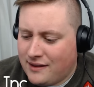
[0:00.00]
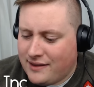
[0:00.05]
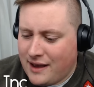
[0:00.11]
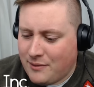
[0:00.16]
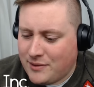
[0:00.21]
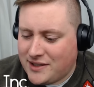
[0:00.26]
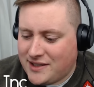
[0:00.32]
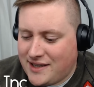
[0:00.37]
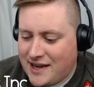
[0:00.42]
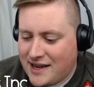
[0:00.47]
That
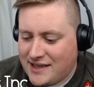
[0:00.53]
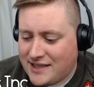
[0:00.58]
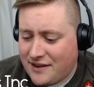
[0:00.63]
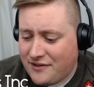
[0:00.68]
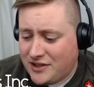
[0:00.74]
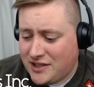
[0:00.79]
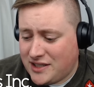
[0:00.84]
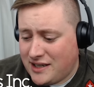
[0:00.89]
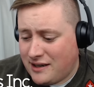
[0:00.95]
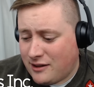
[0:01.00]
was day
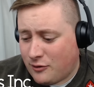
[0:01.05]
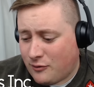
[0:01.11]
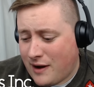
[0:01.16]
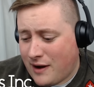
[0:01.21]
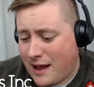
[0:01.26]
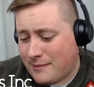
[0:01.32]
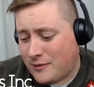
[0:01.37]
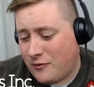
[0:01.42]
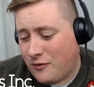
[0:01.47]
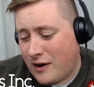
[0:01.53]
17 in the
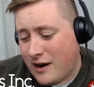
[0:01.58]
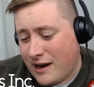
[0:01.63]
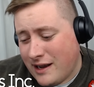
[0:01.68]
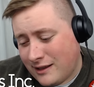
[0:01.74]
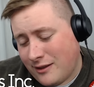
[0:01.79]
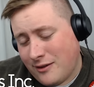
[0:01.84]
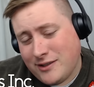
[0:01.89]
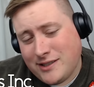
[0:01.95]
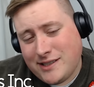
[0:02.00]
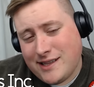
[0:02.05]
wraps, very
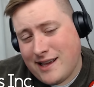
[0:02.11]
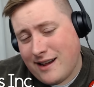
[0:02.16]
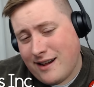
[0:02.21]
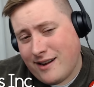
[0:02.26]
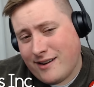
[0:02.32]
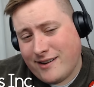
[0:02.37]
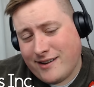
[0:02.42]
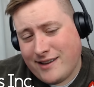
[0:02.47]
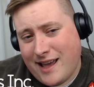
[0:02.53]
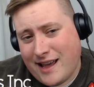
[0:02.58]
close to that
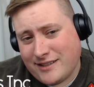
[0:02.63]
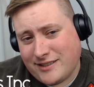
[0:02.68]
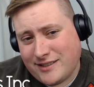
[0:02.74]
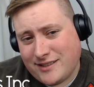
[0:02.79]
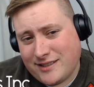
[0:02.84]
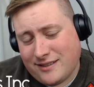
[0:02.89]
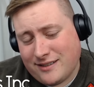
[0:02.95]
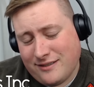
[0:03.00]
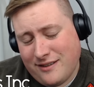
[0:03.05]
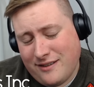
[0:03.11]
100
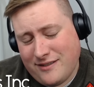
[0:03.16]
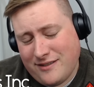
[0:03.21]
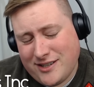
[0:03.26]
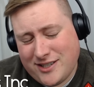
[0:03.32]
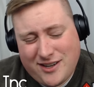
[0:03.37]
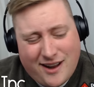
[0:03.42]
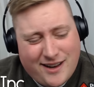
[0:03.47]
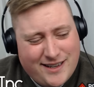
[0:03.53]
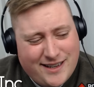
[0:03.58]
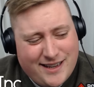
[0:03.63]
cashes. Maybe a
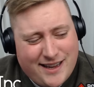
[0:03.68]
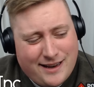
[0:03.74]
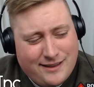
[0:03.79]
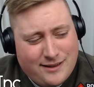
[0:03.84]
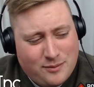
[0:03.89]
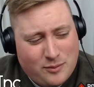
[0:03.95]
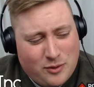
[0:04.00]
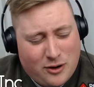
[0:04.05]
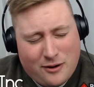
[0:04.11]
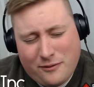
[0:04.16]
shot to get it
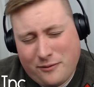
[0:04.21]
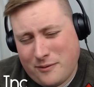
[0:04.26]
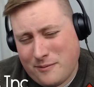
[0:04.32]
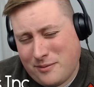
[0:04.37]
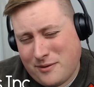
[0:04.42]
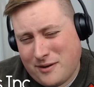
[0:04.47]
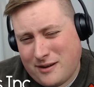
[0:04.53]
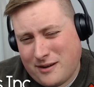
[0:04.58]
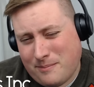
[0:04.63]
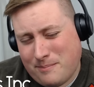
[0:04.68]
tomorrow if we
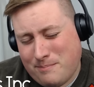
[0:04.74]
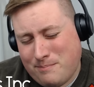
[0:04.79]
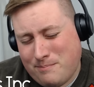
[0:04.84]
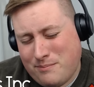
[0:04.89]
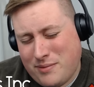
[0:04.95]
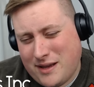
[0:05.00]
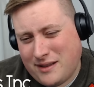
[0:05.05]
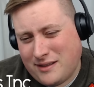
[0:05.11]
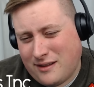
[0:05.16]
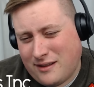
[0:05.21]
put in a
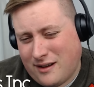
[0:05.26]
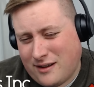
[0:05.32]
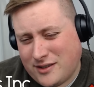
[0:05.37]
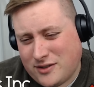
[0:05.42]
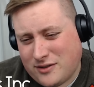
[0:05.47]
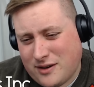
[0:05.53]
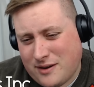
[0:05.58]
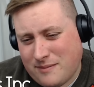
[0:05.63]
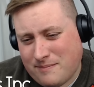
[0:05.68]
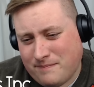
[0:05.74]
big long
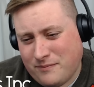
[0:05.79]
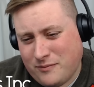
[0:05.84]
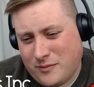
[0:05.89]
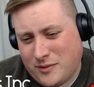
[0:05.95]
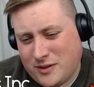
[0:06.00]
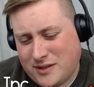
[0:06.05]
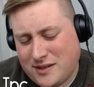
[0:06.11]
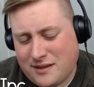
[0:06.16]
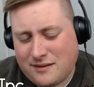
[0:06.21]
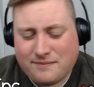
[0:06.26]
stream. We'll
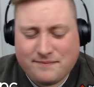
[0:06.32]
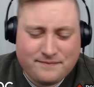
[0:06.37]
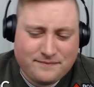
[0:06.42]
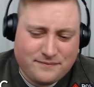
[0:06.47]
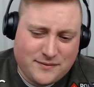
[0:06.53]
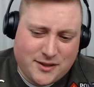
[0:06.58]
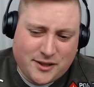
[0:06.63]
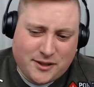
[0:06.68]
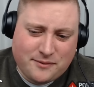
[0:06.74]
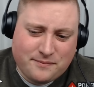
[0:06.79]
see.
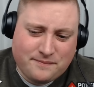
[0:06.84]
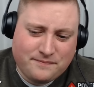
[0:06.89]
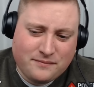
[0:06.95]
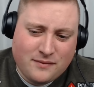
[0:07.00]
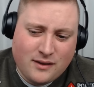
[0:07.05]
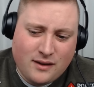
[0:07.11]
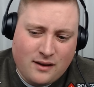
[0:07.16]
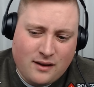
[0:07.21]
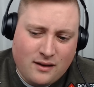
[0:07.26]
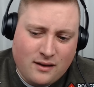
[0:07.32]
So
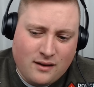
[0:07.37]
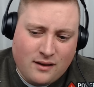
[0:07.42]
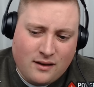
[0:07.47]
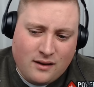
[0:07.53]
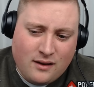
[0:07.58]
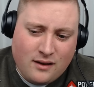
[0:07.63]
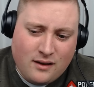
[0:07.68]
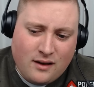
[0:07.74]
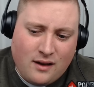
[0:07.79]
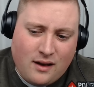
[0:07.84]

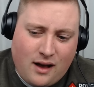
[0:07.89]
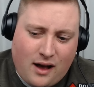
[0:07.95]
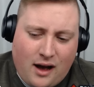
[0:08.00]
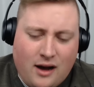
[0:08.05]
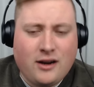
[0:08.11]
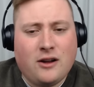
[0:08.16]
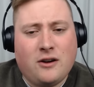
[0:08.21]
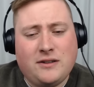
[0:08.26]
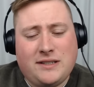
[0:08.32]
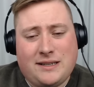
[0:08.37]
I'm
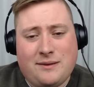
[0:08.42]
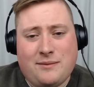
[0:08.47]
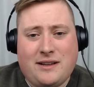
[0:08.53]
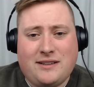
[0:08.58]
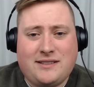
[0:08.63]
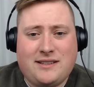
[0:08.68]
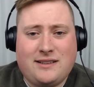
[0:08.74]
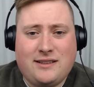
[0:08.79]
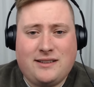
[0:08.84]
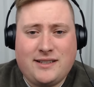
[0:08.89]
going to host someone
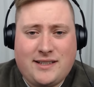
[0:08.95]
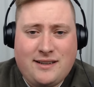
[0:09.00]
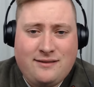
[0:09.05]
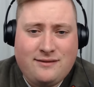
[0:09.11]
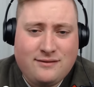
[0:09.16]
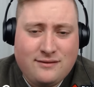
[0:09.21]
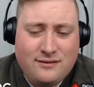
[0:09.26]
else in the listing.